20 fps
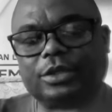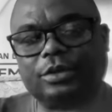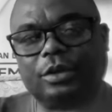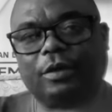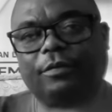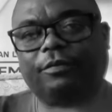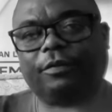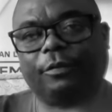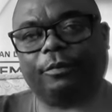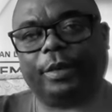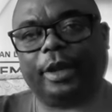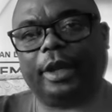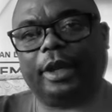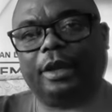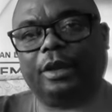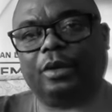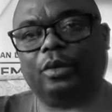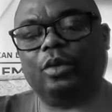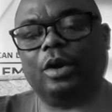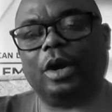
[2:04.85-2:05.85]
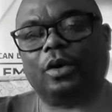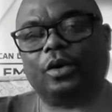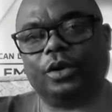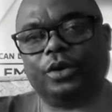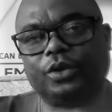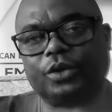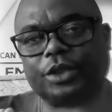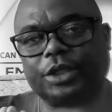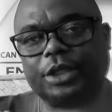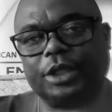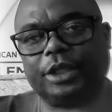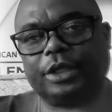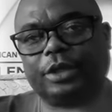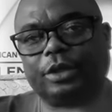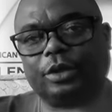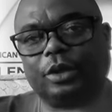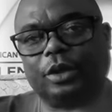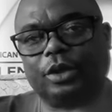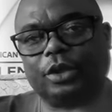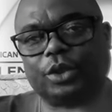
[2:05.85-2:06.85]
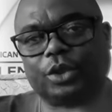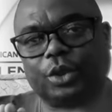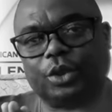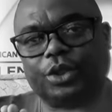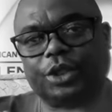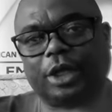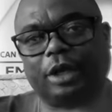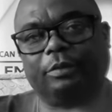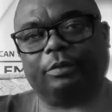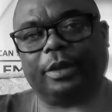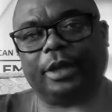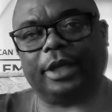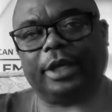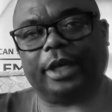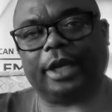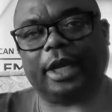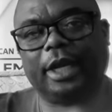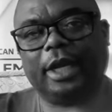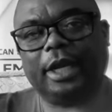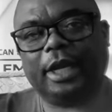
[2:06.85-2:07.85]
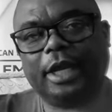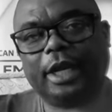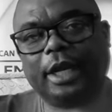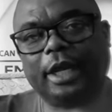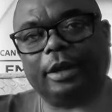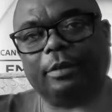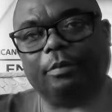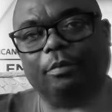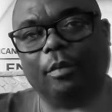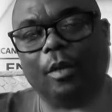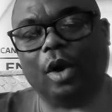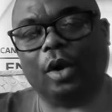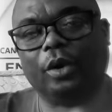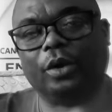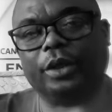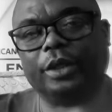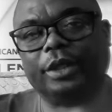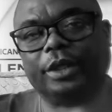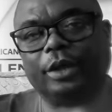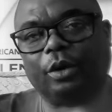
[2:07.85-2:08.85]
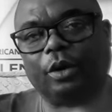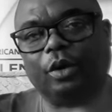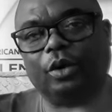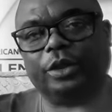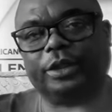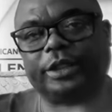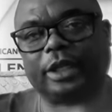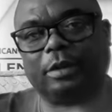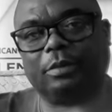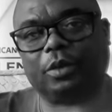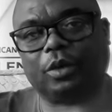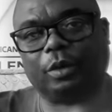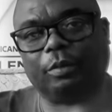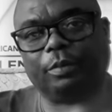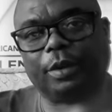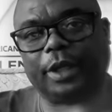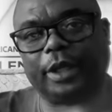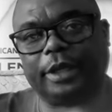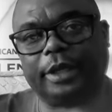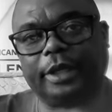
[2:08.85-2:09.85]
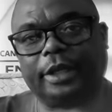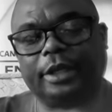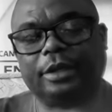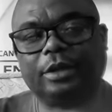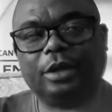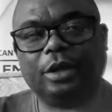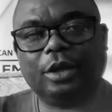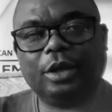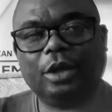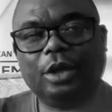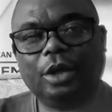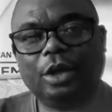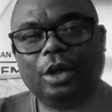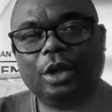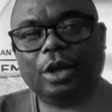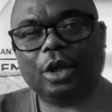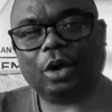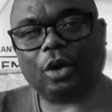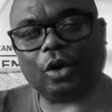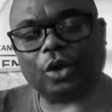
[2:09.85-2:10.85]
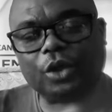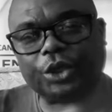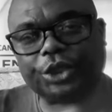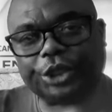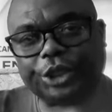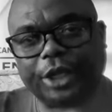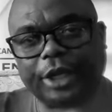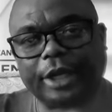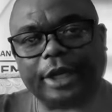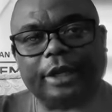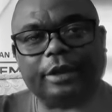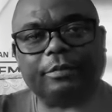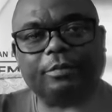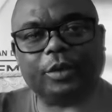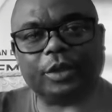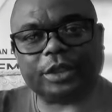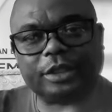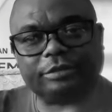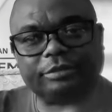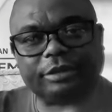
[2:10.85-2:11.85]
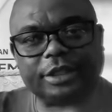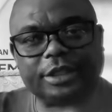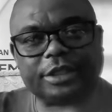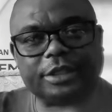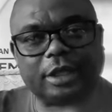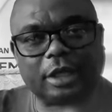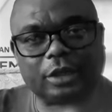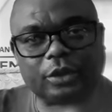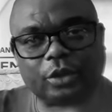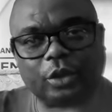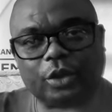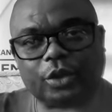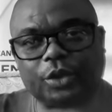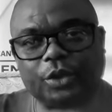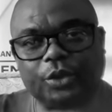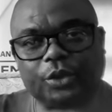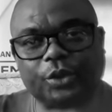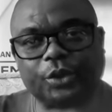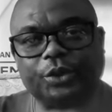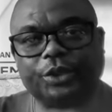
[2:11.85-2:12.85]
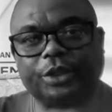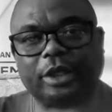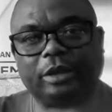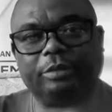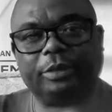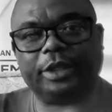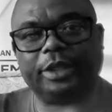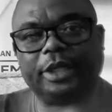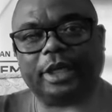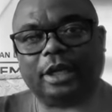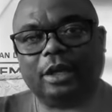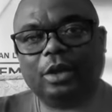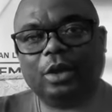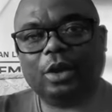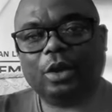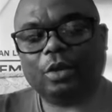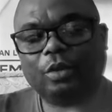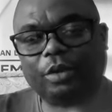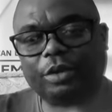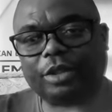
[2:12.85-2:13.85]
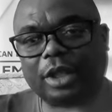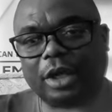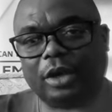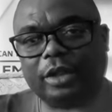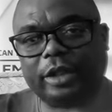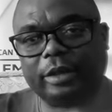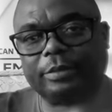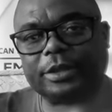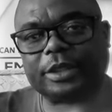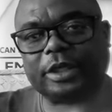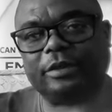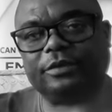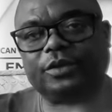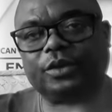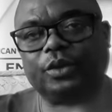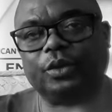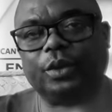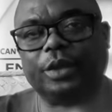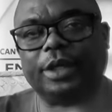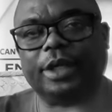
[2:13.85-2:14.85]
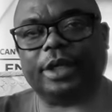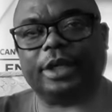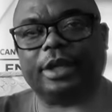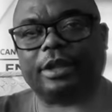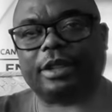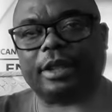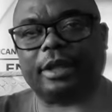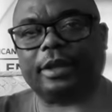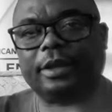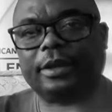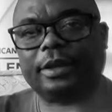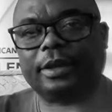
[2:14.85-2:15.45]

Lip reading: not for men who are going to sit on social media and mourn the whole time complaining or sharing motivational talks on social media without themselves doing anything.